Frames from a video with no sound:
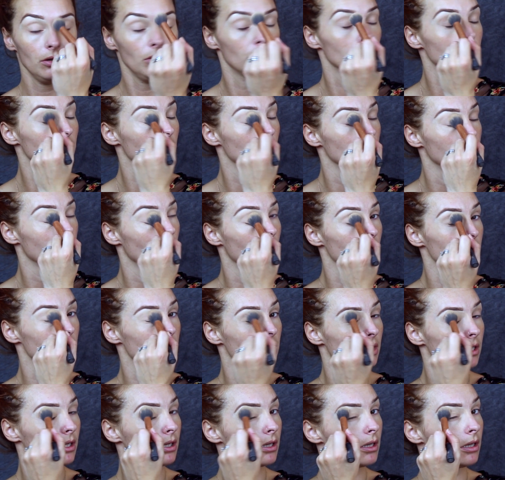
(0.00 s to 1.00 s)
not too
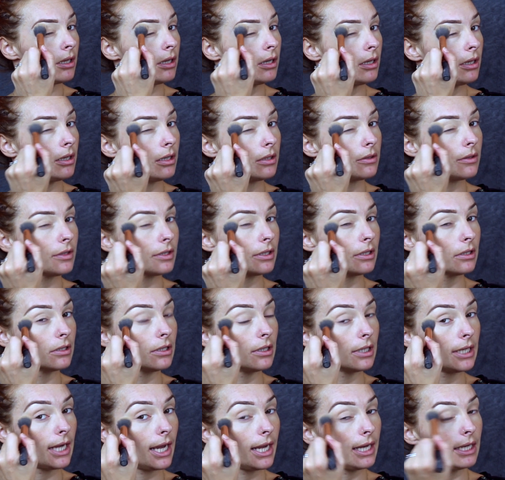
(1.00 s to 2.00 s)
much, doesn't look
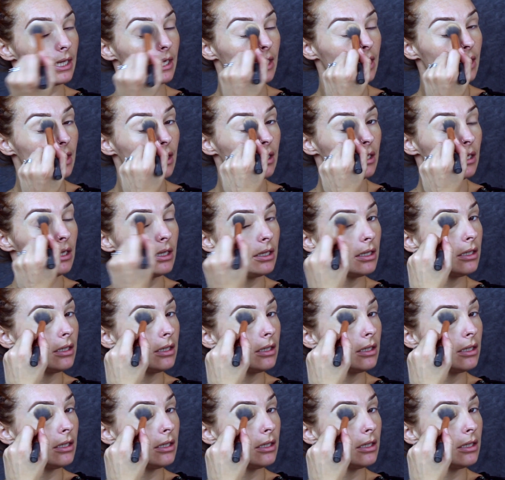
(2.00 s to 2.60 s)
too cakey,